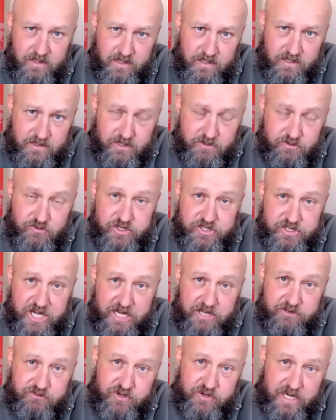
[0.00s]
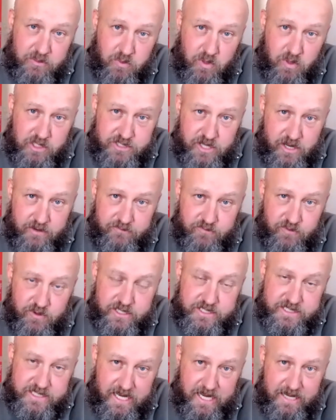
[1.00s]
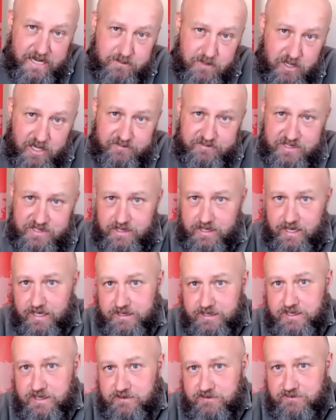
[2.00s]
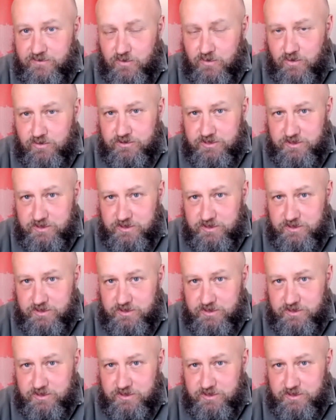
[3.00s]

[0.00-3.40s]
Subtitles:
the trajectory it was on for a time after 94,